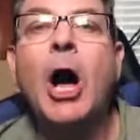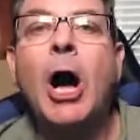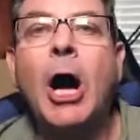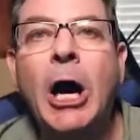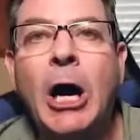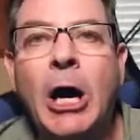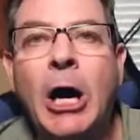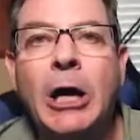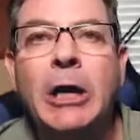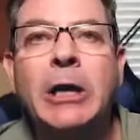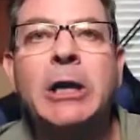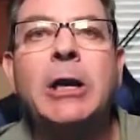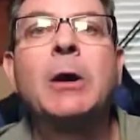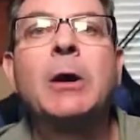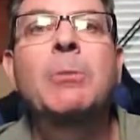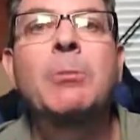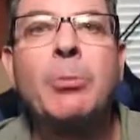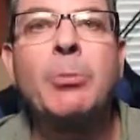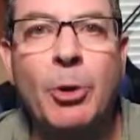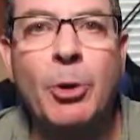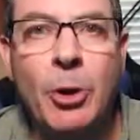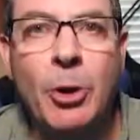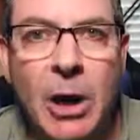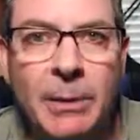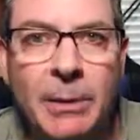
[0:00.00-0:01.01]

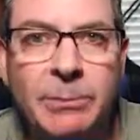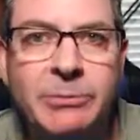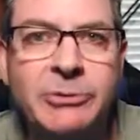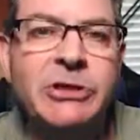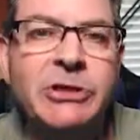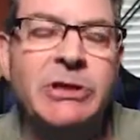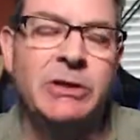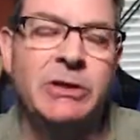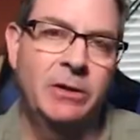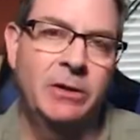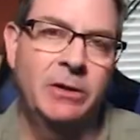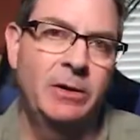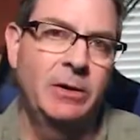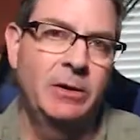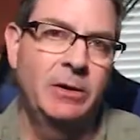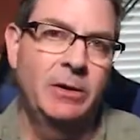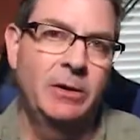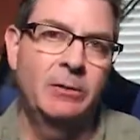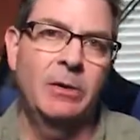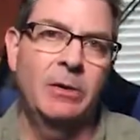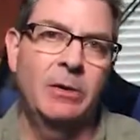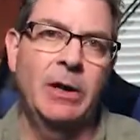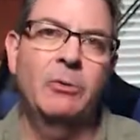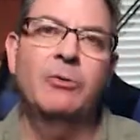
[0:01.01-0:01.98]
unprompted, right?